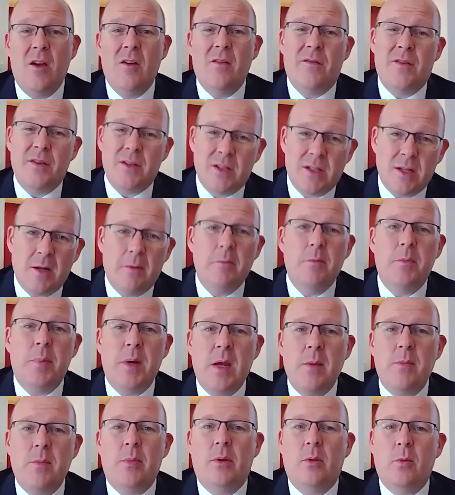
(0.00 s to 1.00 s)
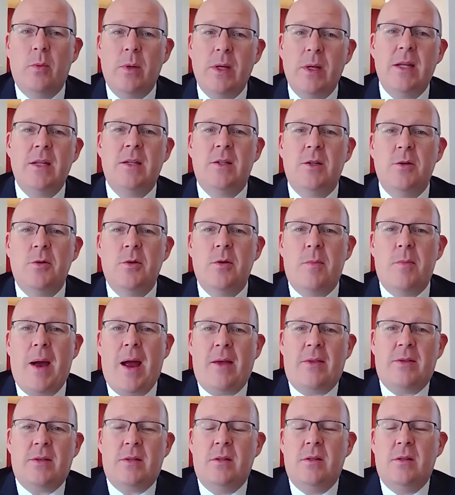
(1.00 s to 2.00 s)
For some people, we need to do the
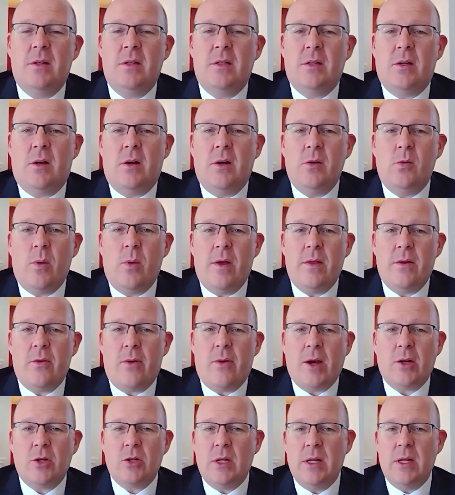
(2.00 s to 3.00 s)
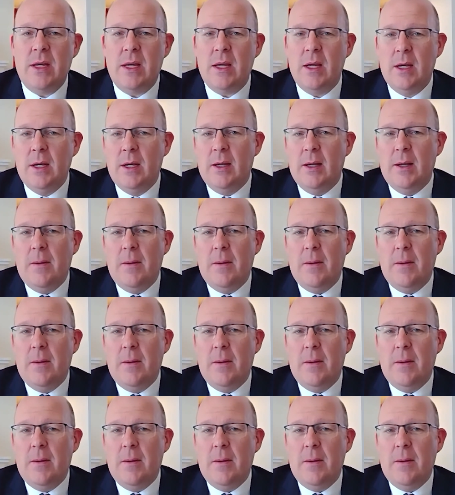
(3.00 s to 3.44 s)
maths and decide whether actually